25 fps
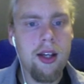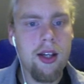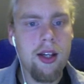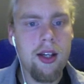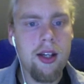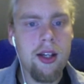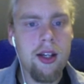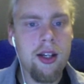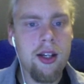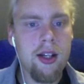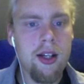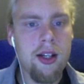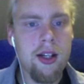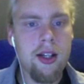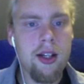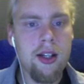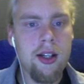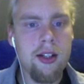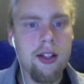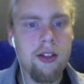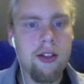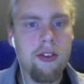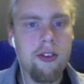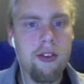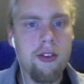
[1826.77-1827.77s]

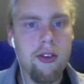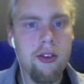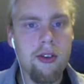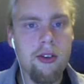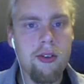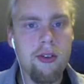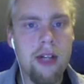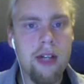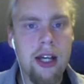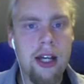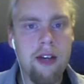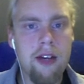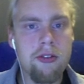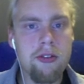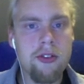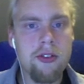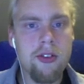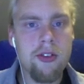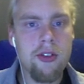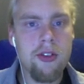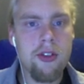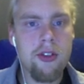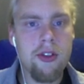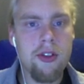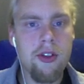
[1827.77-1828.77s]
And so
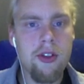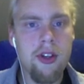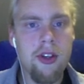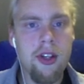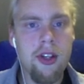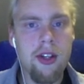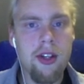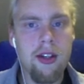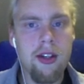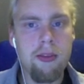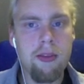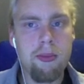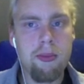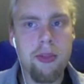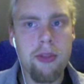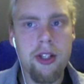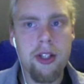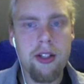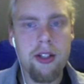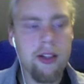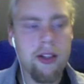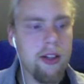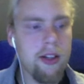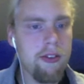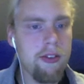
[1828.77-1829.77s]
after the
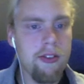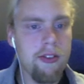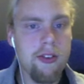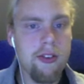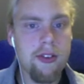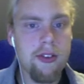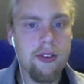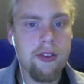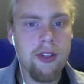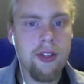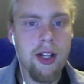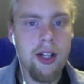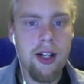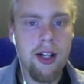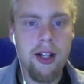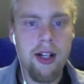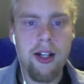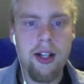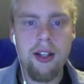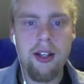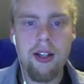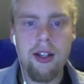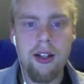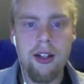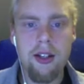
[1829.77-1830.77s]
player has
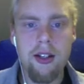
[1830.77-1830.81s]
died